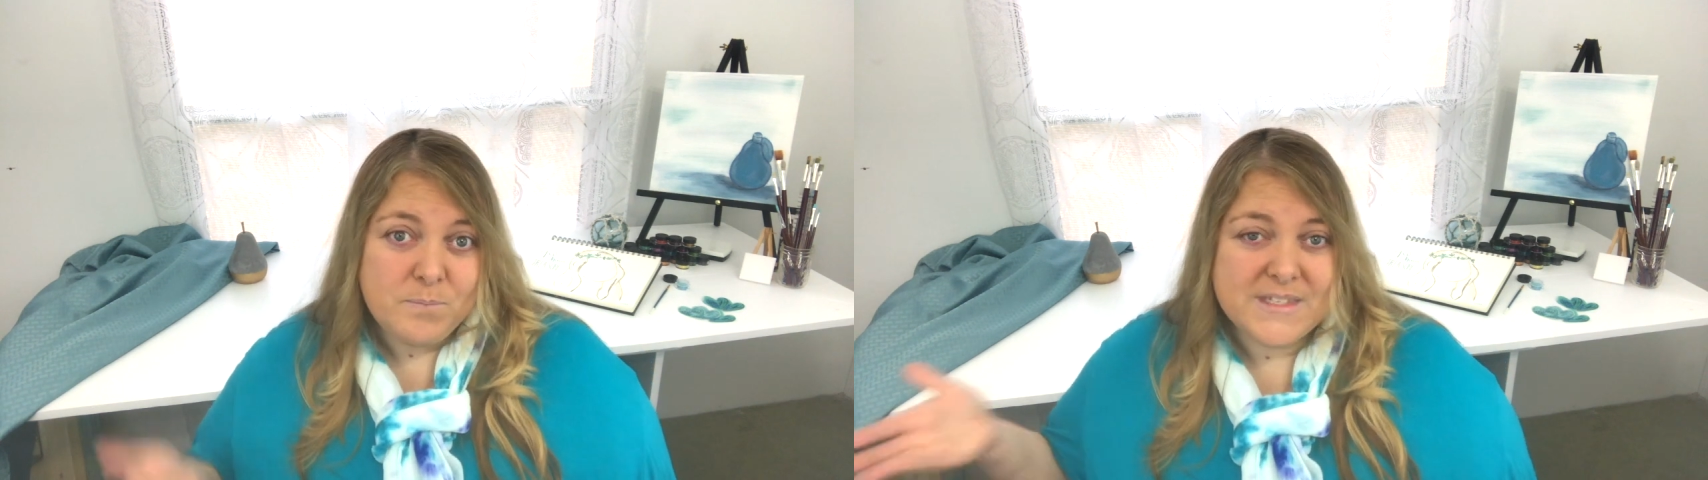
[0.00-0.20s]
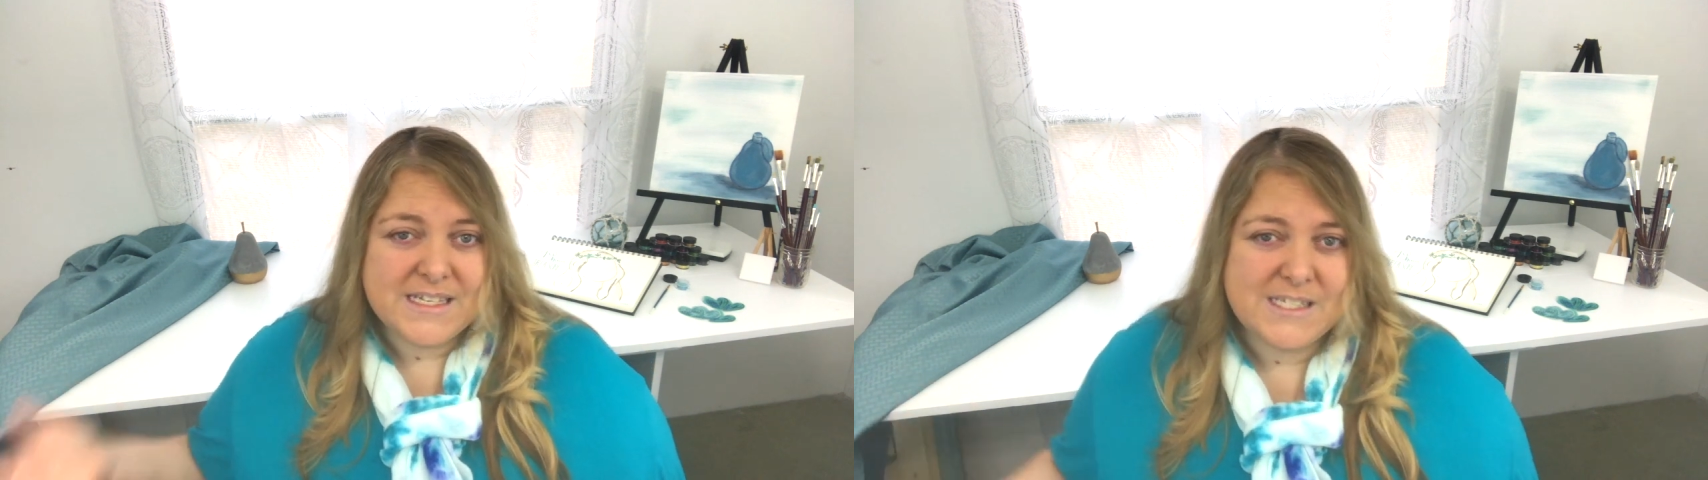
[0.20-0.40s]

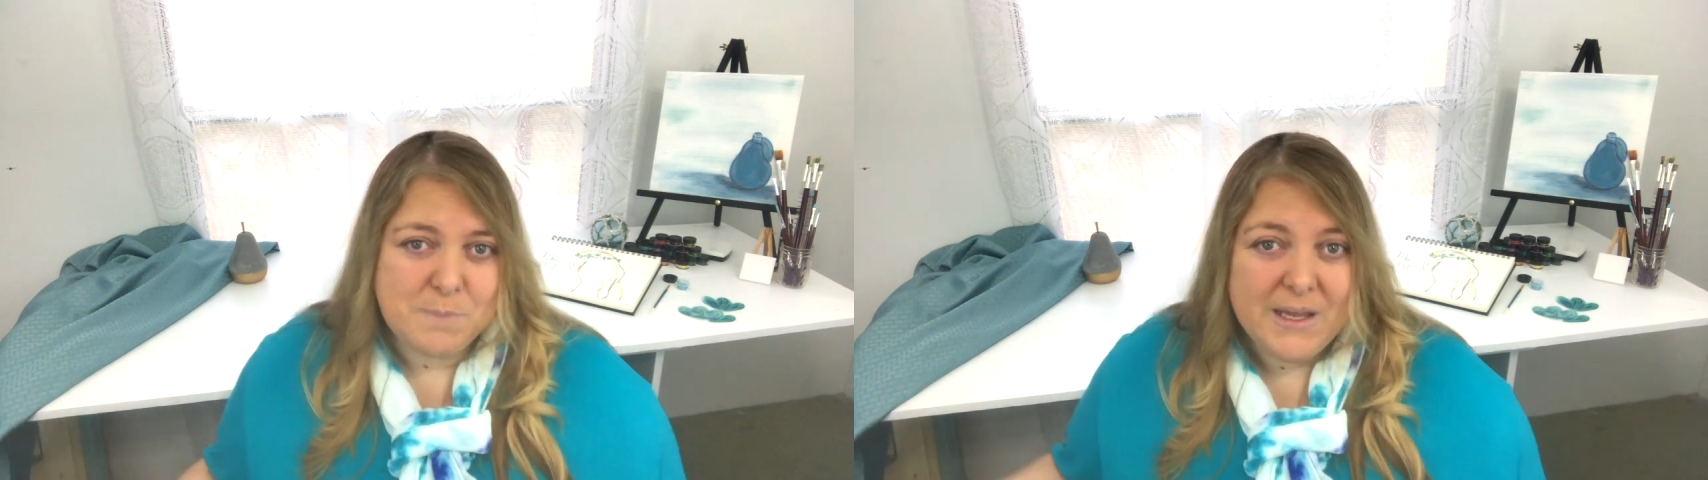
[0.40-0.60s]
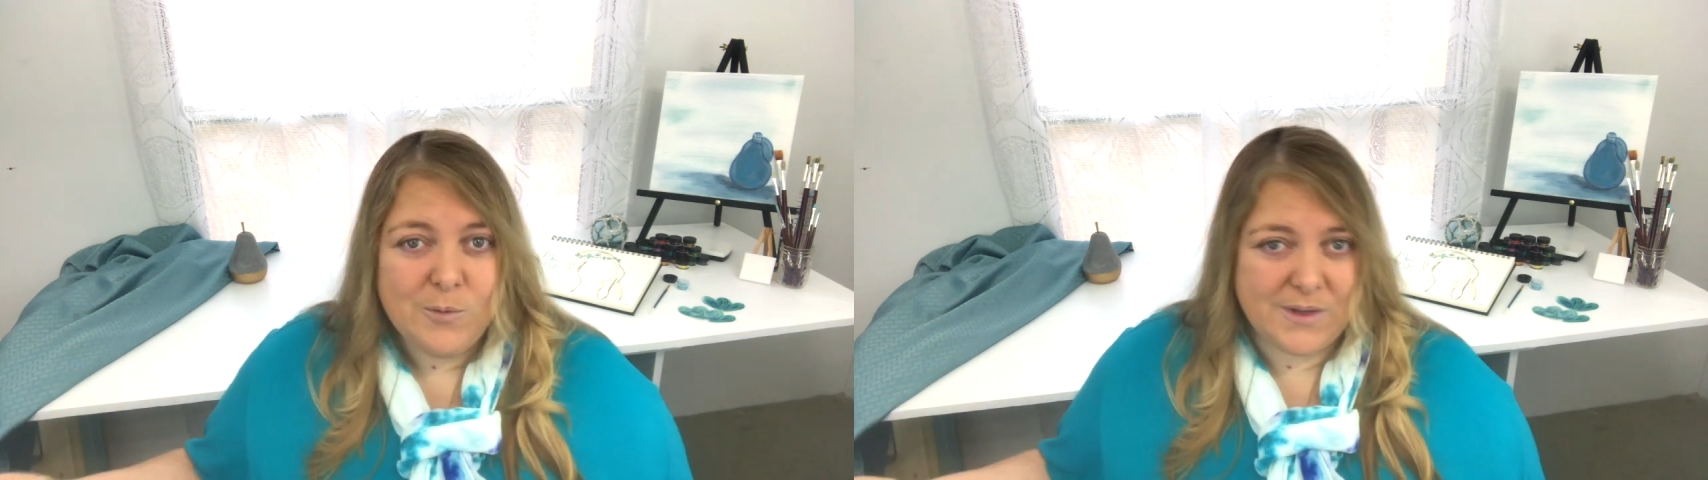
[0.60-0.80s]
to
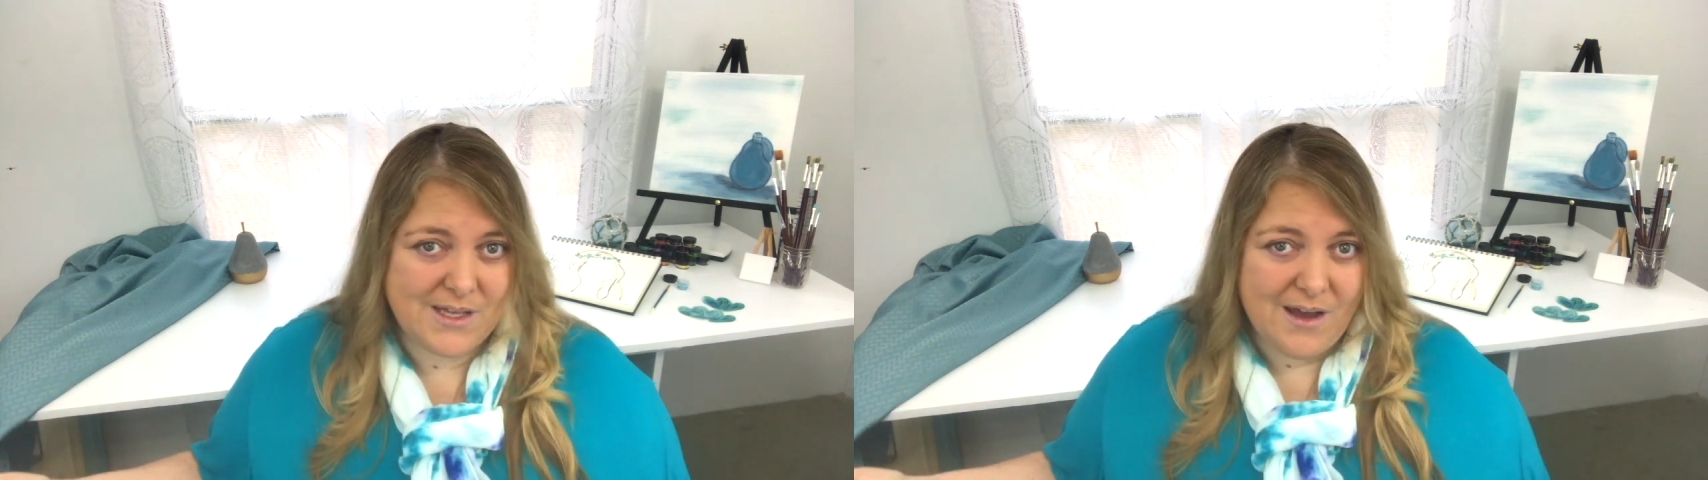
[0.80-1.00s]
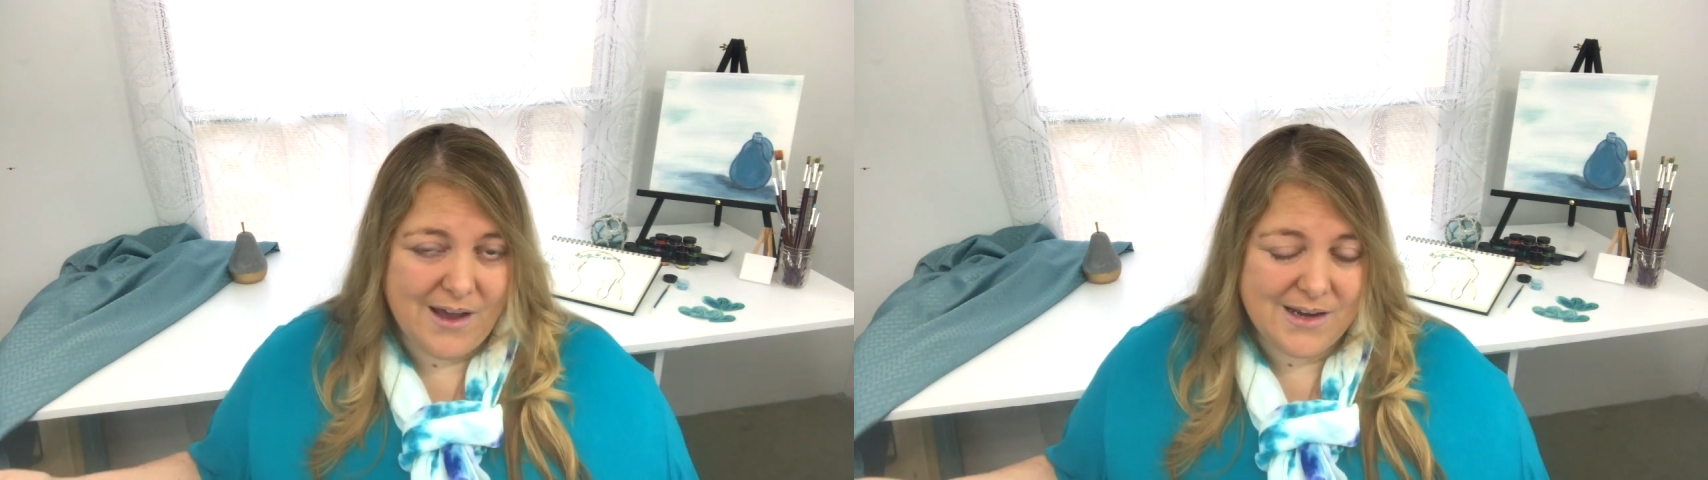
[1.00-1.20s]
spend
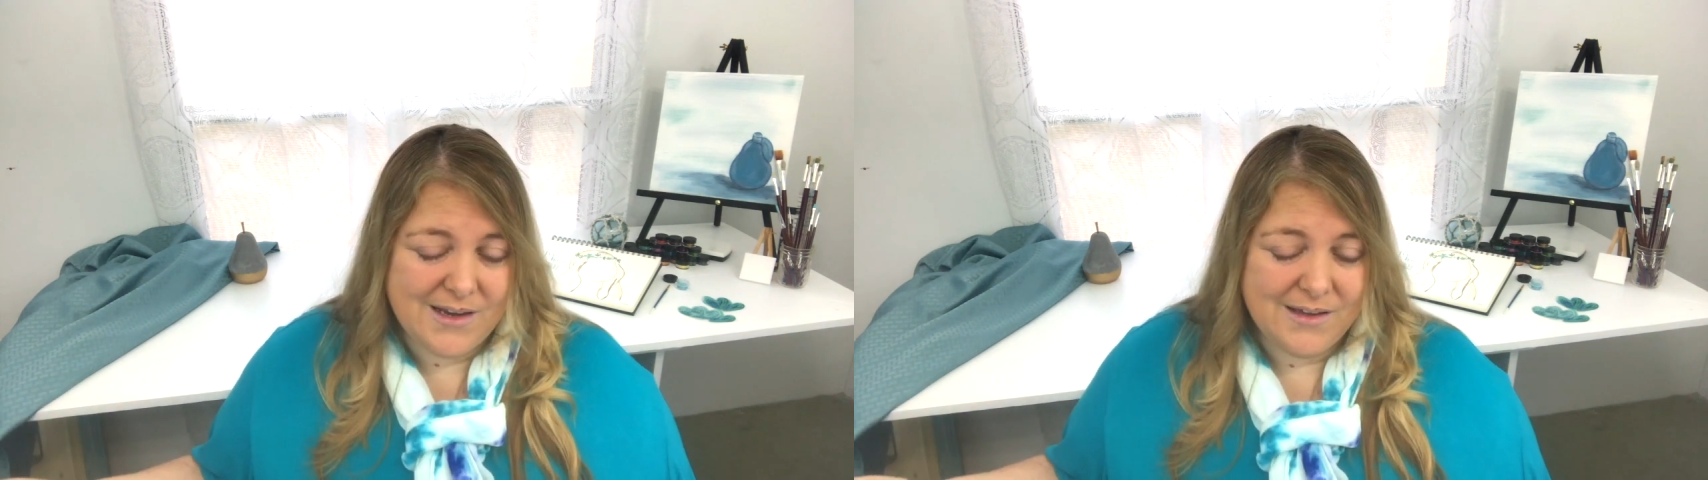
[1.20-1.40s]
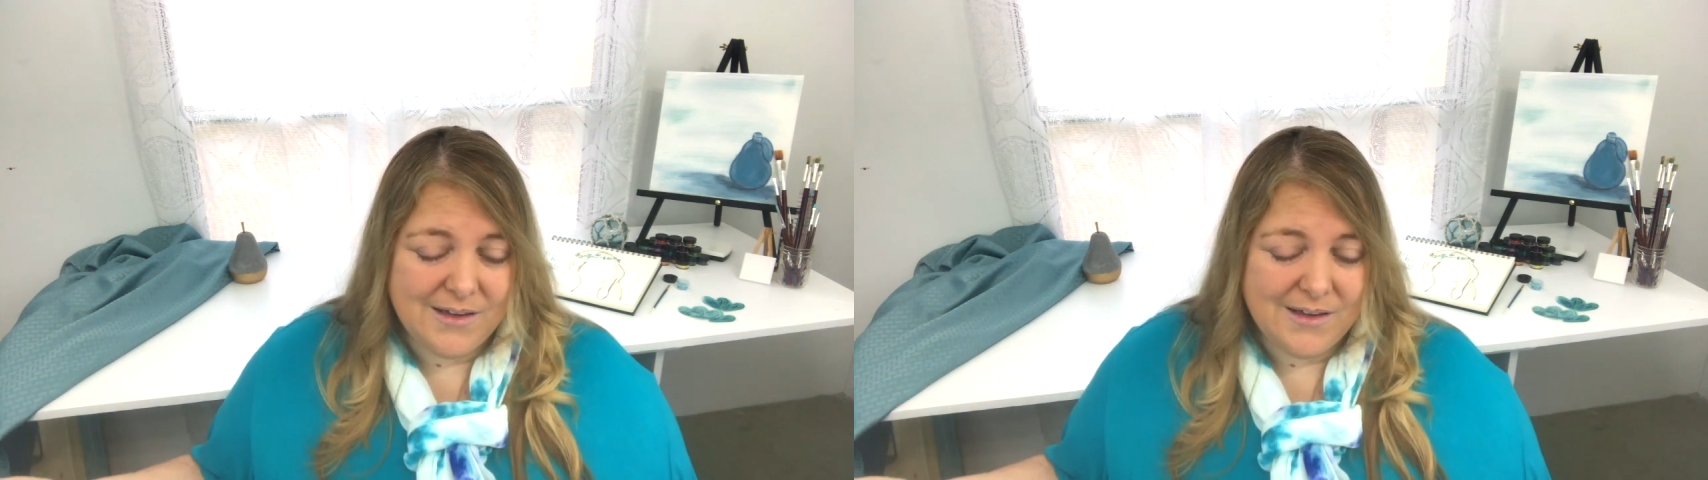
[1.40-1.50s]
with God.